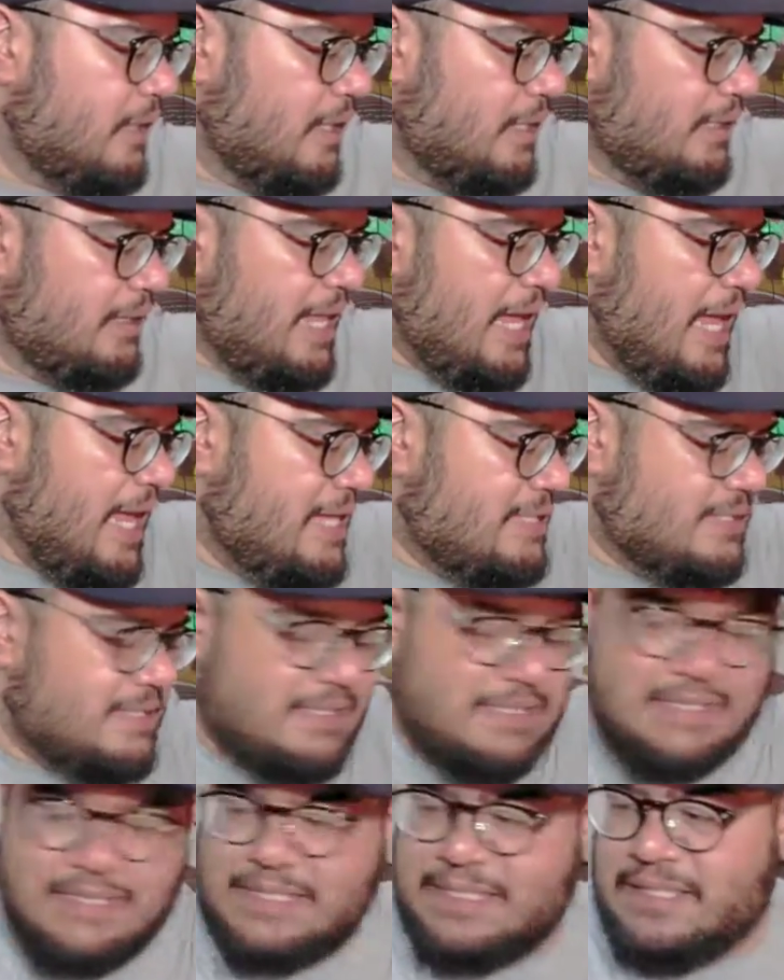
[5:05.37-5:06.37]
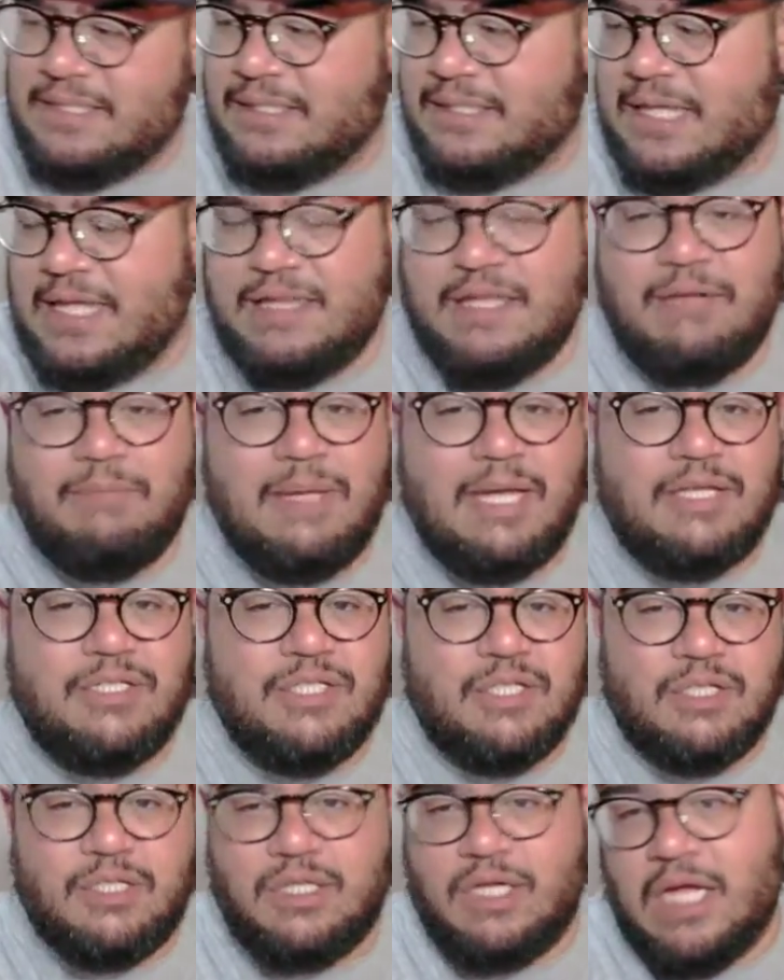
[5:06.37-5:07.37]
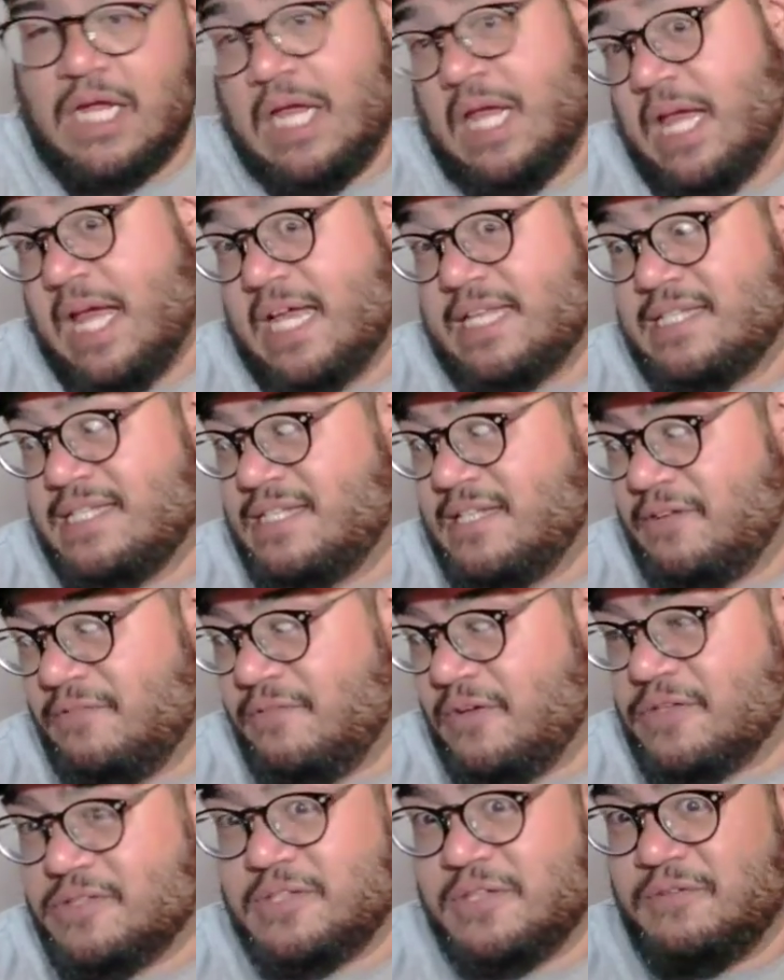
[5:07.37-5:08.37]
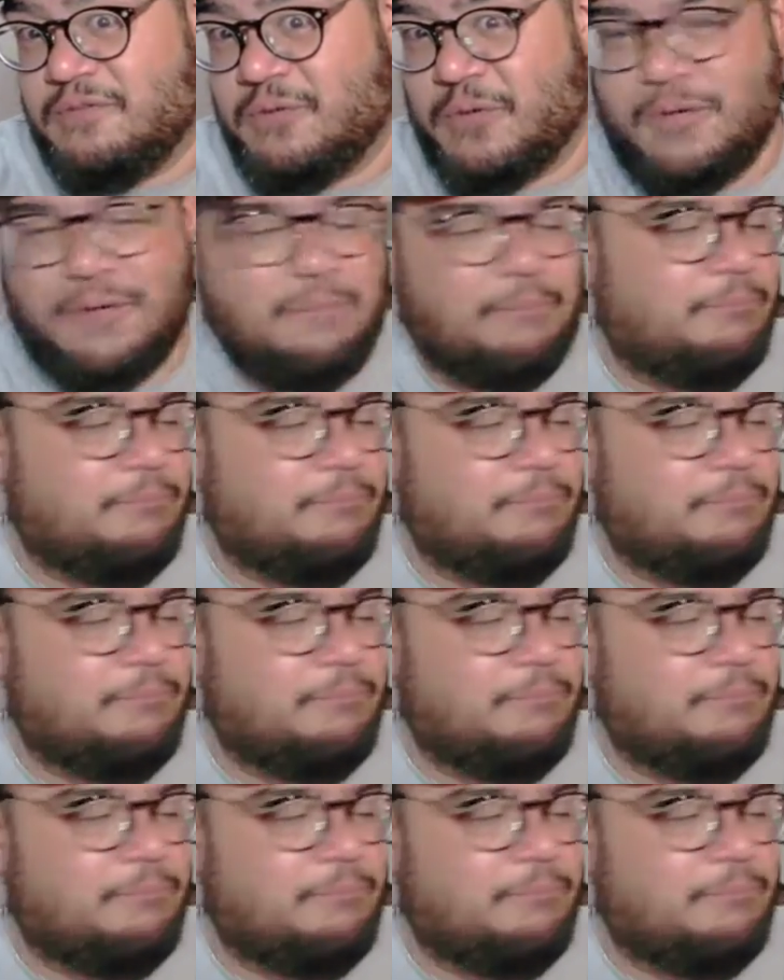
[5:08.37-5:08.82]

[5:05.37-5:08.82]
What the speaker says: Last, nothing major, as the stuff falls to the floor.